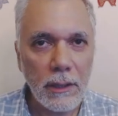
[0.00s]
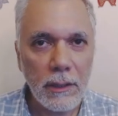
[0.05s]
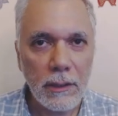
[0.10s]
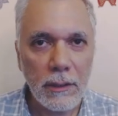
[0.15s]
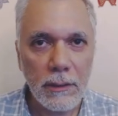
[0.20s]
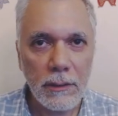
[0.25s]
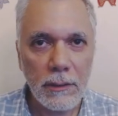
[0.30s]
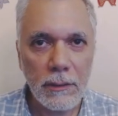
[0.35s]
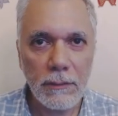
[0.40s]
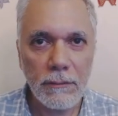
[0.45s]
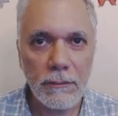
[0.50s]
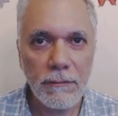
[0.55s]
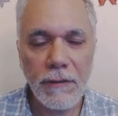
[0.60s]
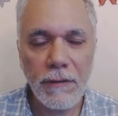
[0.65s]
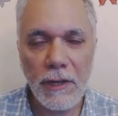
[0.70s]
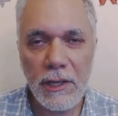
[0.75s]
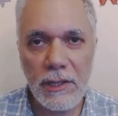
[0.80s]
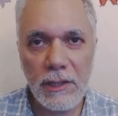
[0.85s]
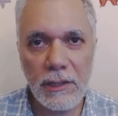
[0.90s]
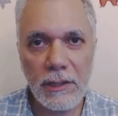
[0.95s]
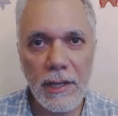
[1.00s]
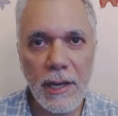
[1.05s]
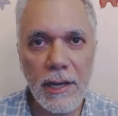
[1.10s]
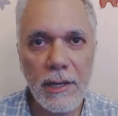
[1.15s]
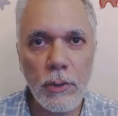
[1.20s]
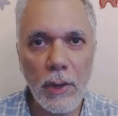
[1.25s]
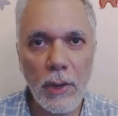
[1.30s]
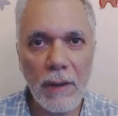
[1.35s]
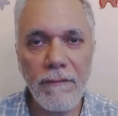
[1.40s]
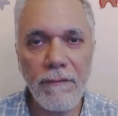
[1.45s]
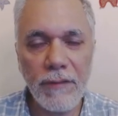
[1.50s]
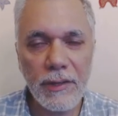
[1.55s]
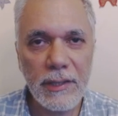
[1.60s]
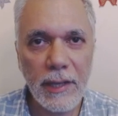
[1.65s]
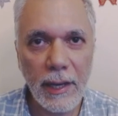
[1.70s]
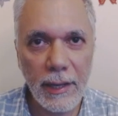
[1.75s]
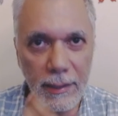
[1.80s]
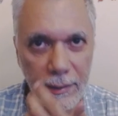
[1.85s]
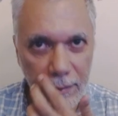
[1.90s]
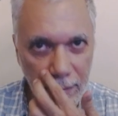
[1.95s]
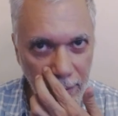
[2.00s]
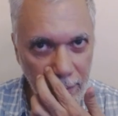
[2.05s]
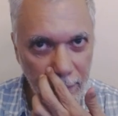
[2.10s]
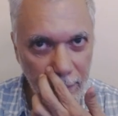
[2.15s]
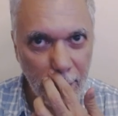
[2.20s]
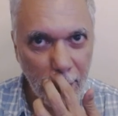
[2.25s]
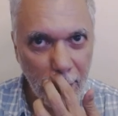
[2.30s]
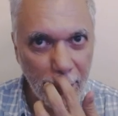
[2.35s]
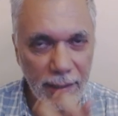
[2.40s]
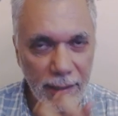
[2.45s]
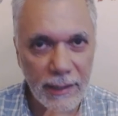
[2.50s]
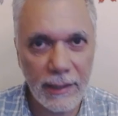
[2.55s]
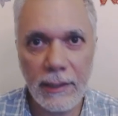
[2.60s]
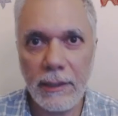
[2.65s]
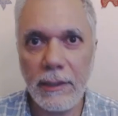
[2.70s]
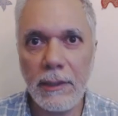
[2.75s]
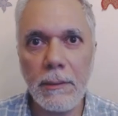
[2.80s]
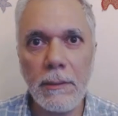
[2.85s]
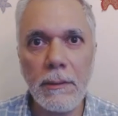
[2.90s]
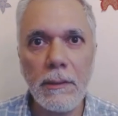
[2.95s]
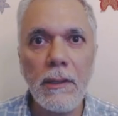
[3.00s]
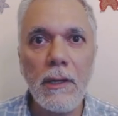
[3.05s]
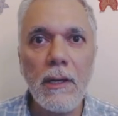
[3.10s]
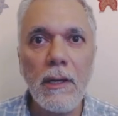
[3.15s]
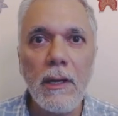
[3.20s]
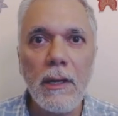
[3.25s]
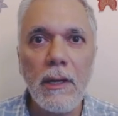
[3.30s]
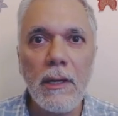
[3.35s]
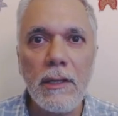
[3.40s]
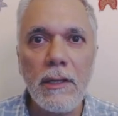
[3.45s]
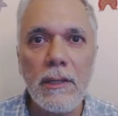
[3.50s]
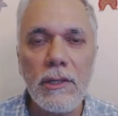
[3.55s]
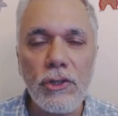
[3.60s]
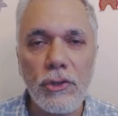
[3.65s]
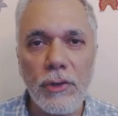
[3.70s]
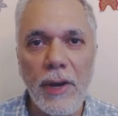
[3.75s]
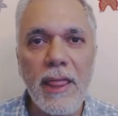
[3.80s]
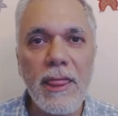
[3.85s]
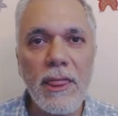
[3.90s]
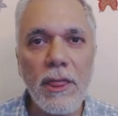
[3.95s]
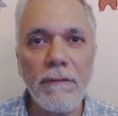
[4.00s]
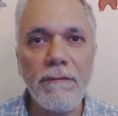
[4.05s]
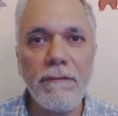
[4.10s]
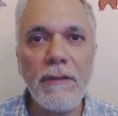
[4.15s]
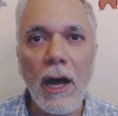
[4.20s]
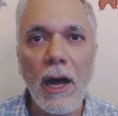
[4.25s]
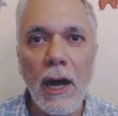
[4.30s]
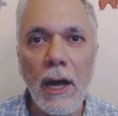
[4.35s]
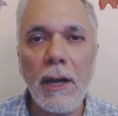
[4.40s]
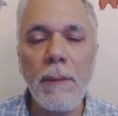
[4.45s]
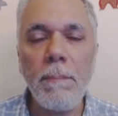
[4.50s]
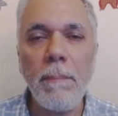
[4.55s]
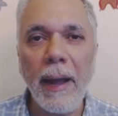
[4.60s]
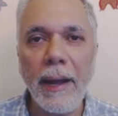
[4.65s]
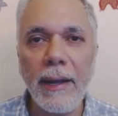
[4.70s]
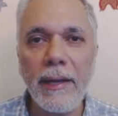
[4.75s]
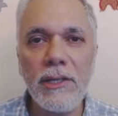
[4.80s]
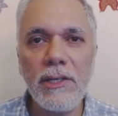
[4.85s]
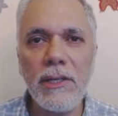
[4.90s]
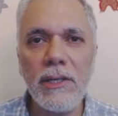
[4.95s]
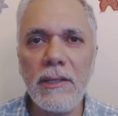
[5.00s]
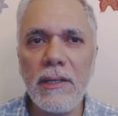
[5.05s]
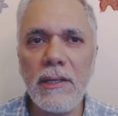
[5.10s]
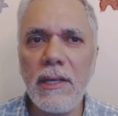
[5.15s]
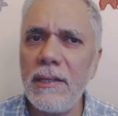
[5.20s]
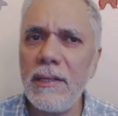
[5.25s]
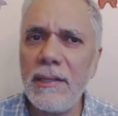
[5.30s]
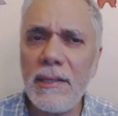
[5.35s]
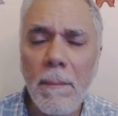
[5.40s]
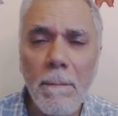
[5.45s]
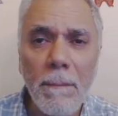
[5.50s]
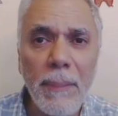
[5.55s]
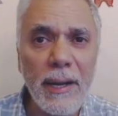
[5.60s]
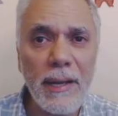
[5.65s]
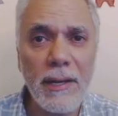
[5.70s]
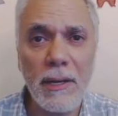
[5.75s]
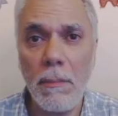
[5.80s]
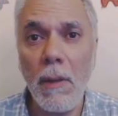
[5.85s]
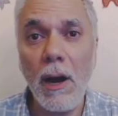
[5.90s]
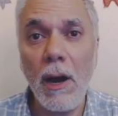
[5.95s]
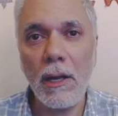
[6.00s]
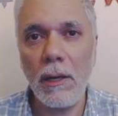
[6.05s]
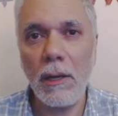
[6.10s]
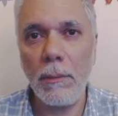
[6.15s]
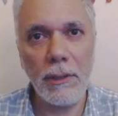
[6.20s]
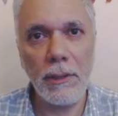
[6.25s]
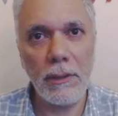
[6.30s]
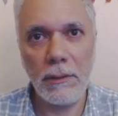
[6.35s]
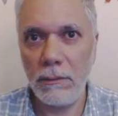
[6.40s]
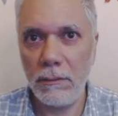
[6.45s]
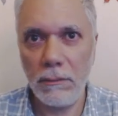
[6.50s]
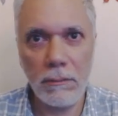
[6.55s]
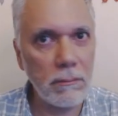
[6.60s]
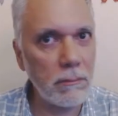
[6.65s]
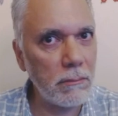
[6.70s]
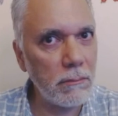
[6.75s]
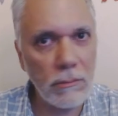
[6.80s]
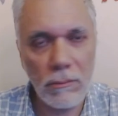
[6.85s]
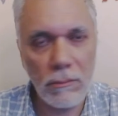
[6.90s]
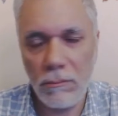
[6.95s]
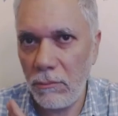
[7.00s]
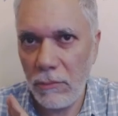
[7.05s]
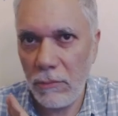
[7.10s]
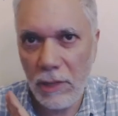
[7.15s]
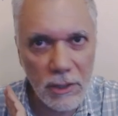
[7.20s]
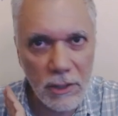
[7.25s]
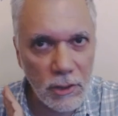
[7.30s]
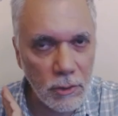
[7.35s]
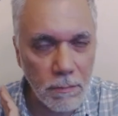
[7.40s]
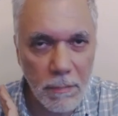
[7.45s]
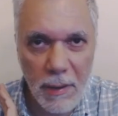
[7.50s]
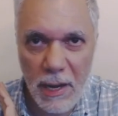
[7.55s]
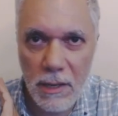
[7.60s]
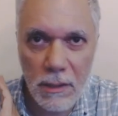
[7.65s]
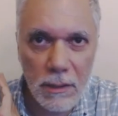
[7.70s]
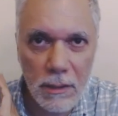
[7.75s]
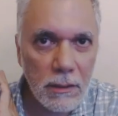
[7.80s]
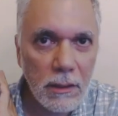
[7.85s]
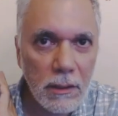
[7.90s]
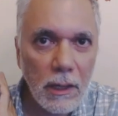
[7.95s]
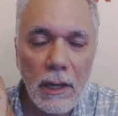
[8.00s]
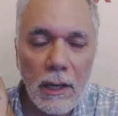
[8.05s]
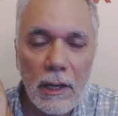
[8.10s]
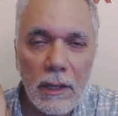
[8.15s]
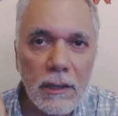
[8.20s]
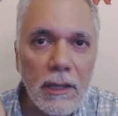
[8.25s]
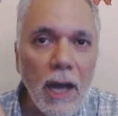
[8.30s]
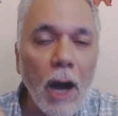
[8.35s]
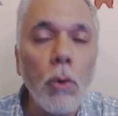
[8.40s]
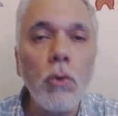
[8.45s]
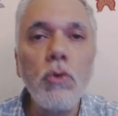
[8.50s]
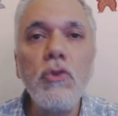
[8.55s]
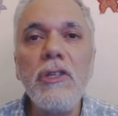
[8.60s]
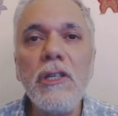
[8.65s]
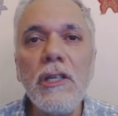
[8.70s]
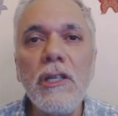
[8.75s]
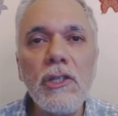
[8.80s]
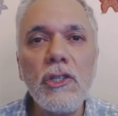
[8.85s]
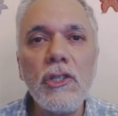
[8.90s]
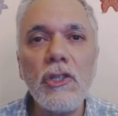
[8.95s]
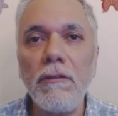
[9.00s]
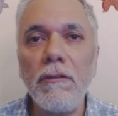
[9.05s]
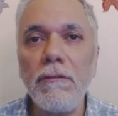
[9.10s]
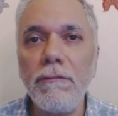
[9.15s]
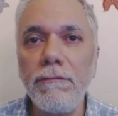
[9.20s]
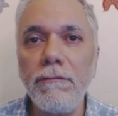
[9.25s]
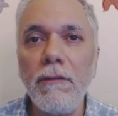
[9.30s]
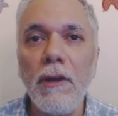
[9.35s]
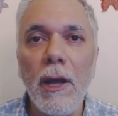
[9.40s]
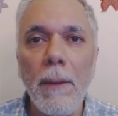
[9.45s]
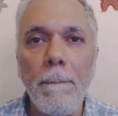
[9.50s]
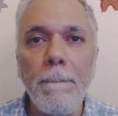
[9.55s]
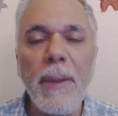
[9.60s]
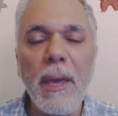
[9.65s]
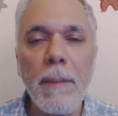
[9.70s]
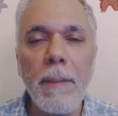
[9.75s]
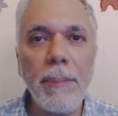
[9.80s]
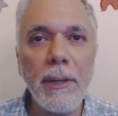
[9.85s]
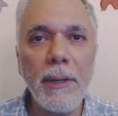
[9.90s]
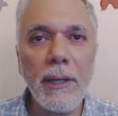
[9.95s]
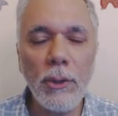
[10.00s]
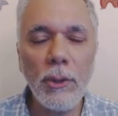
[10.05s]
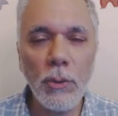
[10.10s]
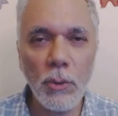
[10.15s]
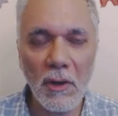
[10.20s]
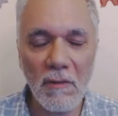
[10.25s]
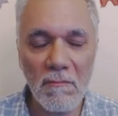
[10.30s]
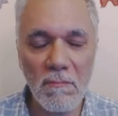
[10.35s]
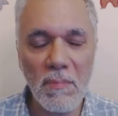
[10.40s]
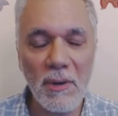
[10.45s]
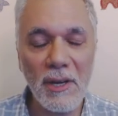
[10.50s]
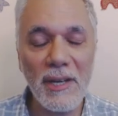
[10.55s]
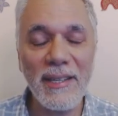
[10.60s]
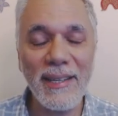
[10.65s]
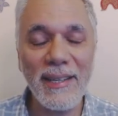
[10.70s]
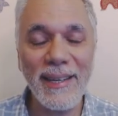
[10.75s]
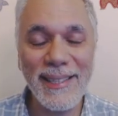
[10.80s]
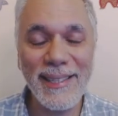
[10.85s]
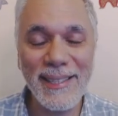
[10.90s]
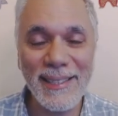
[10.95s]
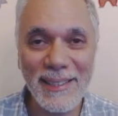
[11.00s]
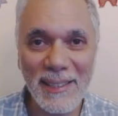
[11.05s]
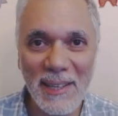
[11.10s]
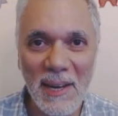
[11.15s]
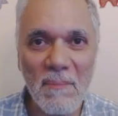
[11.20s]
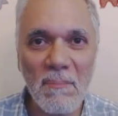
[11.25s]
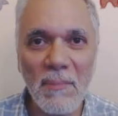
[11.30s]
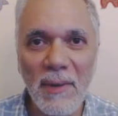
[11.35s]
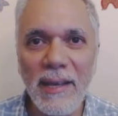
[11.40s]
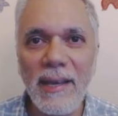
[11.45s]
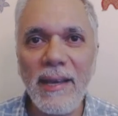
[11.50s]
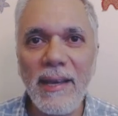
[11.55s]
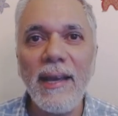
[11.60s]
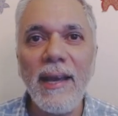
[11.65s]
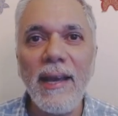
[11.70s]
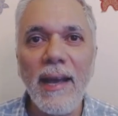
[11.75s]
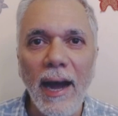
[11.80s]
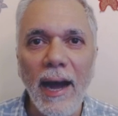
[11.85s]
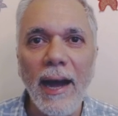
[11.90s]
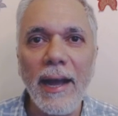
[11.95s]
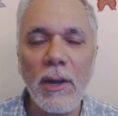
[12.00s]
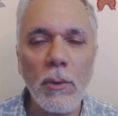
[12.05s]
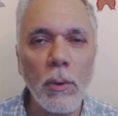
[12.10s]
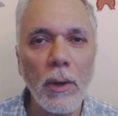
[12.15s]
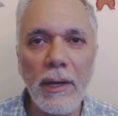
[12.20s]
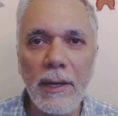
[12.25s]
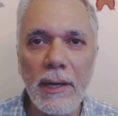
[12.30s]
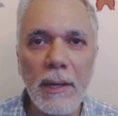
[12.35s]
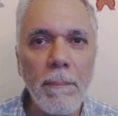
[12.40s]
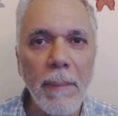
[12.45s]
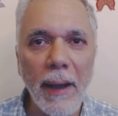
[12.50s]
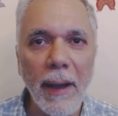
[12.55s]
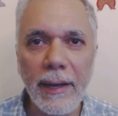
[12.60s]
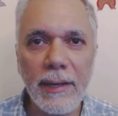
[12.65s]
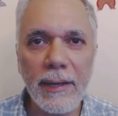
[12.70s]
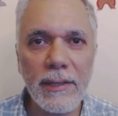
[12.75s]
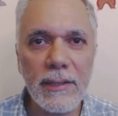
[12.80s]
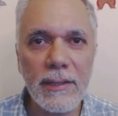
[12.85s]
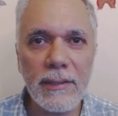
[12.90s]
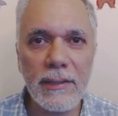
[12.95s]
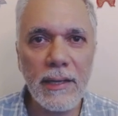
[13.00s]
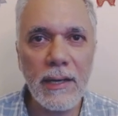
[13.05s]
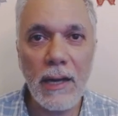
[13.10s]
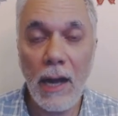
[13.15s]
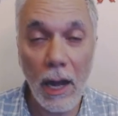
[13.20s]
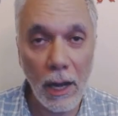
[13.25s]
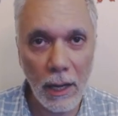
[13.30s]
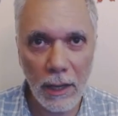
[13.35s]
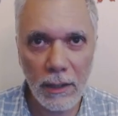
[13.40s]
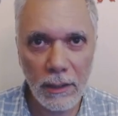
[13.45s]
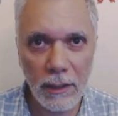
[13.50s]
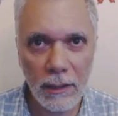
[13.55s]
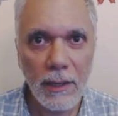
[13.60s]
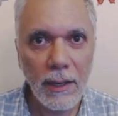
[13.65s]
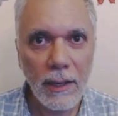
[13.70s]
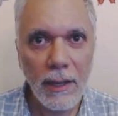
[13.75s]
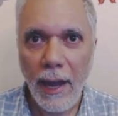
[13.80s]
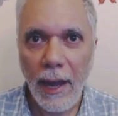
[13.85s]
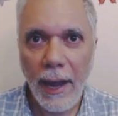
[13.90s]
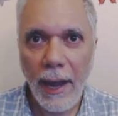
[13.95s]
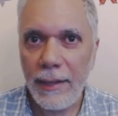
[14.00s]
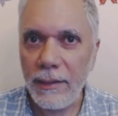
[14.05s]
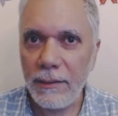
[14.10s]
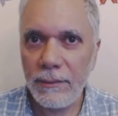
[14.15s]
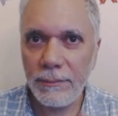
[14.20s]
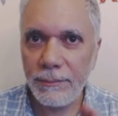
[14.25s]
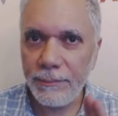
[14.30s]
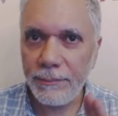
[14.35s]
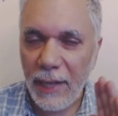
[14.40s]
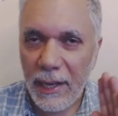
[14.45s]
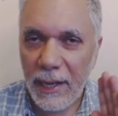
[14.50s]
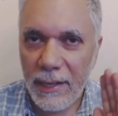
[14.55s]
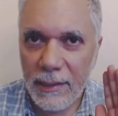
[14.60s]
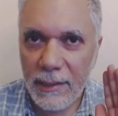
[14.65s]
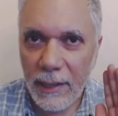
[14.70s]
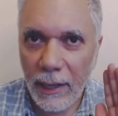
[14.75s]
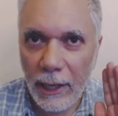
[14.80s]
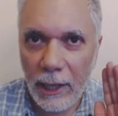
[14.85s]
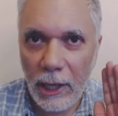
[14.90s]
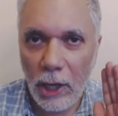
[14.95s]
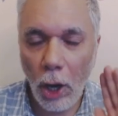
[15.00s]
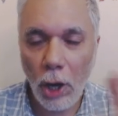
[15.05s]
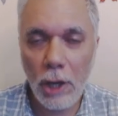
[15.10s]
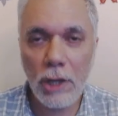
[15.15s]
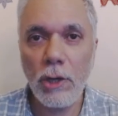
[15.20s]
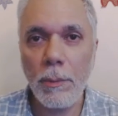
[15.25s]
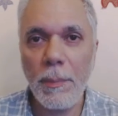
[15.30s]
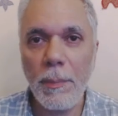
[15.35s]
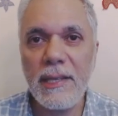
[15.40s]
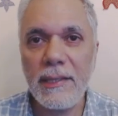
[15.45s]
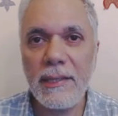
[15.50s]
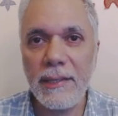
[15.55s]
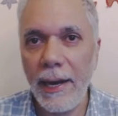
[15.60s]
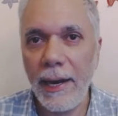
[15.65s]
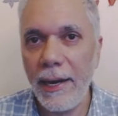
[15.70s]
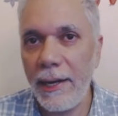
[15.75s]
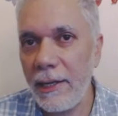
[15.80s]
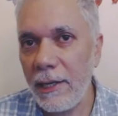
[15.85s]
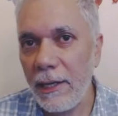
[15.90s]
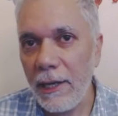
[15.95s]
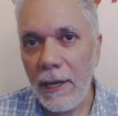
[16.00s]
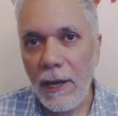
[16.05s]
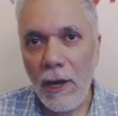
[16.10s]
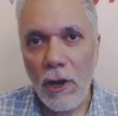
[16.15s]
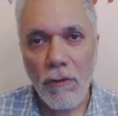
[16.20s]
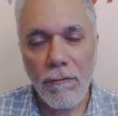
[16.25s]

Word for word: The first thing to emphasize is that the strength of the R packages is simply remarkable. There's been thousands of people who have built extremely high quality packages in R and there's a lot to be said